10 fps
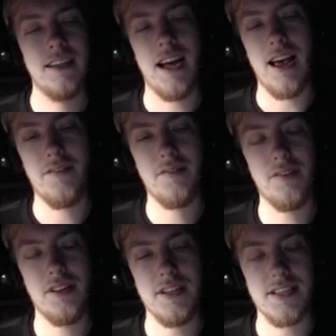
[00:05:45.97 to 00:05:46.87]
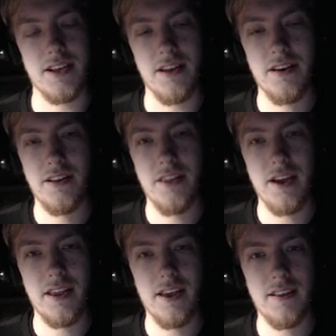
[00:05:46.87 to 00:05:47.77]
I haven't fully decided on
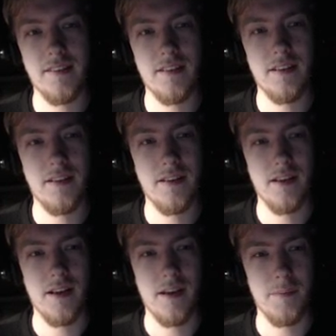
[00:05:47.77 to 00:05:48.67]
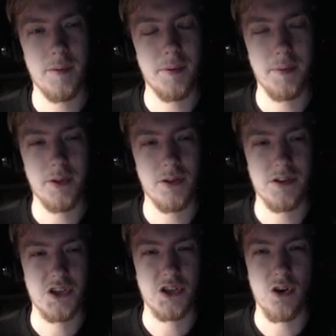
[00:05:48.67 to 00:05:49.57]
that yet. I'll probably call
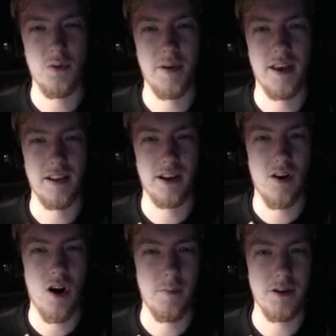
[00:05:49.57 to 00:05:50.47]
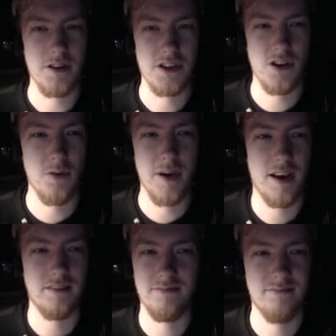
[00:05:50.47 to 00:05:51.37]
it Snowman, like Armored
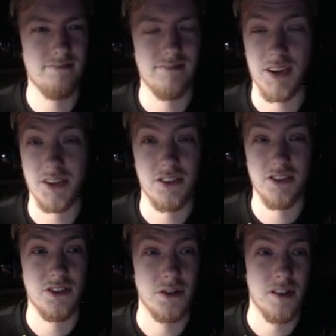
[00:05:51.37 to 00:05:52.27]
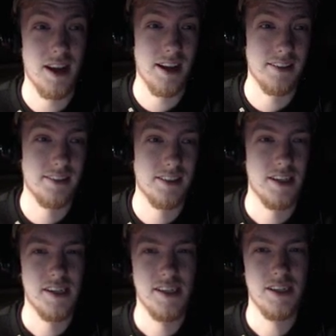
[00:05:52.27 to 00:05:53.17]
Snowman. I could just do that,
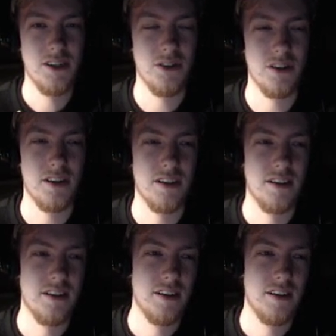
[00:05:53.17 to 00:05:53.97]
or